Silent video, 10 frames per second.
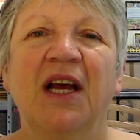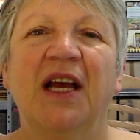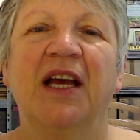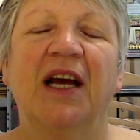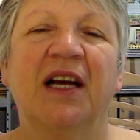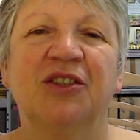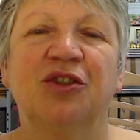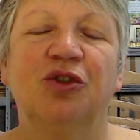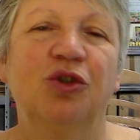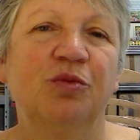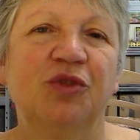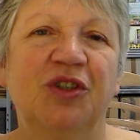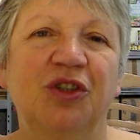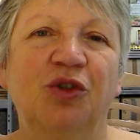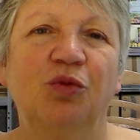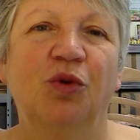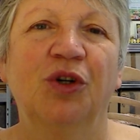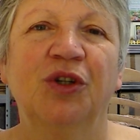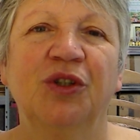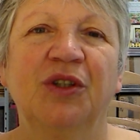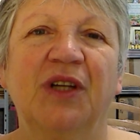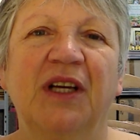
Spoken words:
it has the rooms that you want,